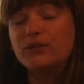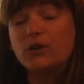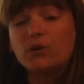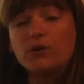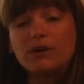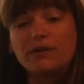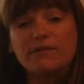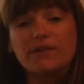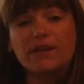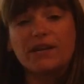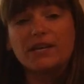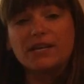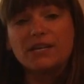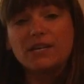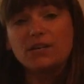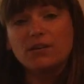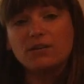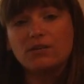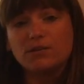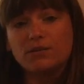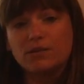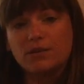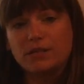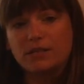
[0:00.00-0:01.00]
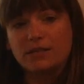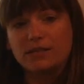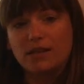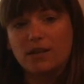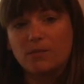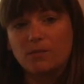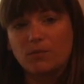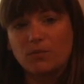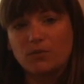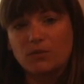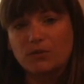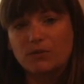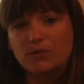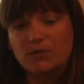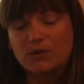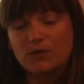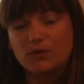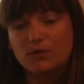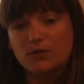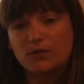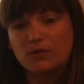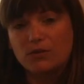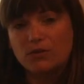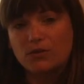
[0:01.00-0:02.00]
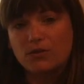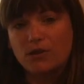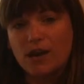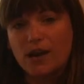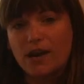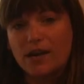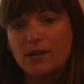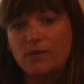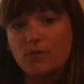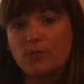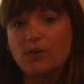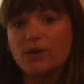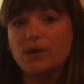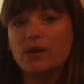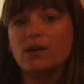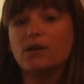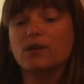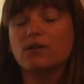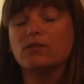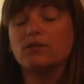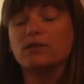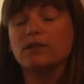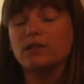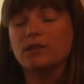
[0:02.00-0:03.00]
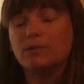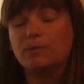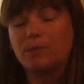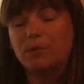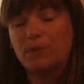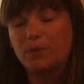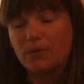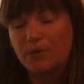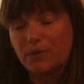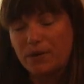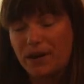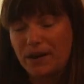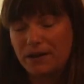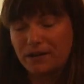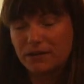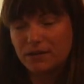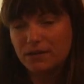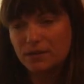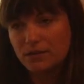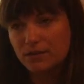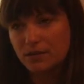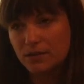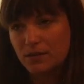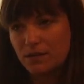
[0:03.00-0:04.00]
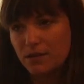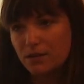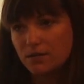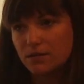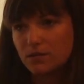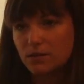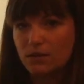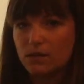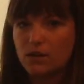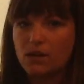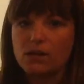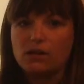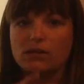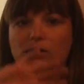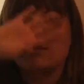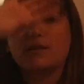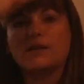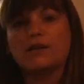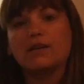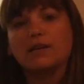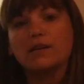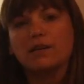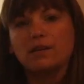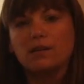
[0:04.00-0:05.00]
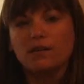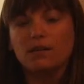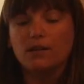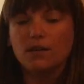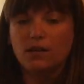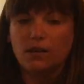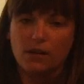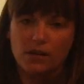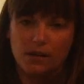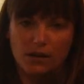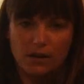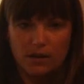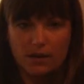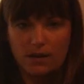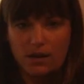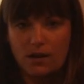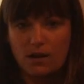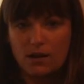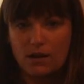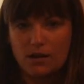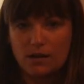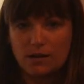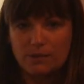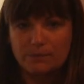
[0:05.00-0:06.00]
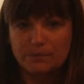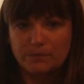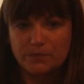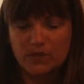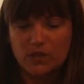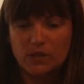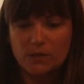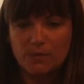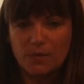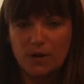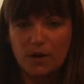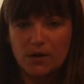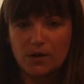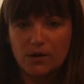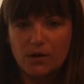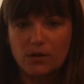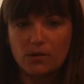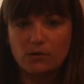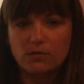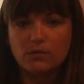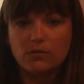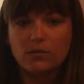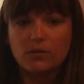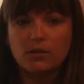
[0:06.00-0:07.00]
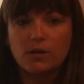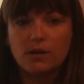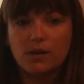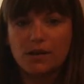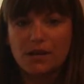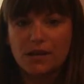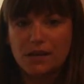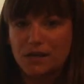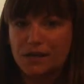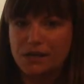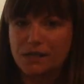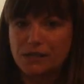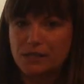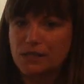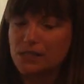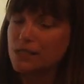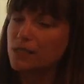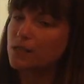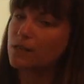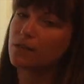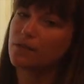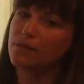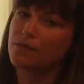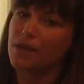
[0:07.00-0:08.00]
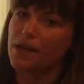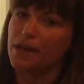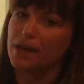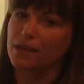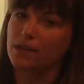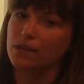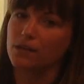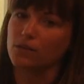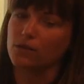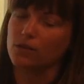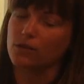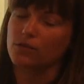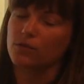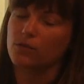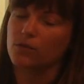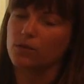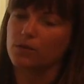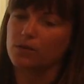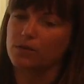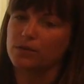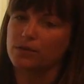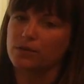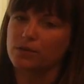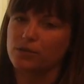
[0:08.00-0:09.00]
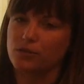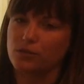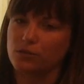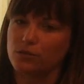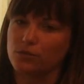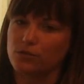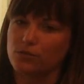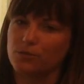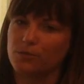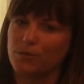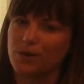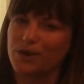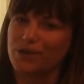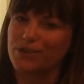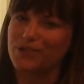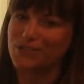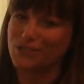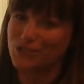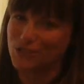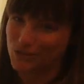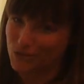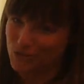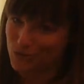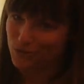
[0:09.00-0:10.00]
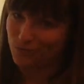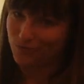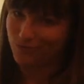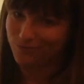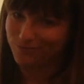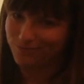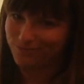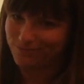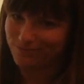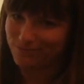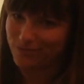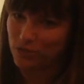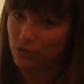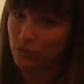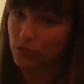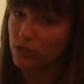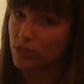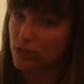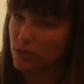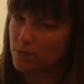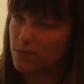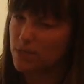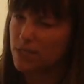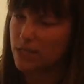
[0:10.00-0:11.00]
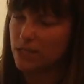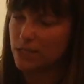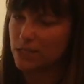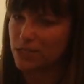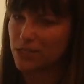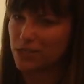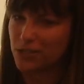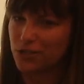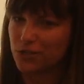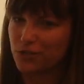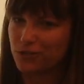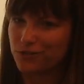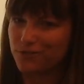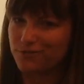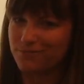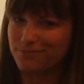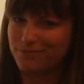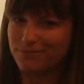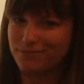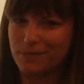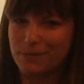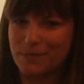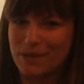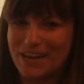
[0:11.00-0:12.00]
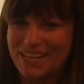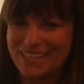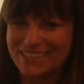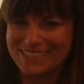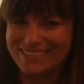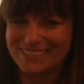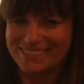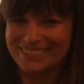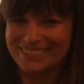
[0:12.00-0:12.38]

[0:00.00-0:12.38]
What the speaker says: don't have any other examples for you to try. We are going to practice this all day tomorrow, and then look forward to part 2. So to be continued. Goodbye.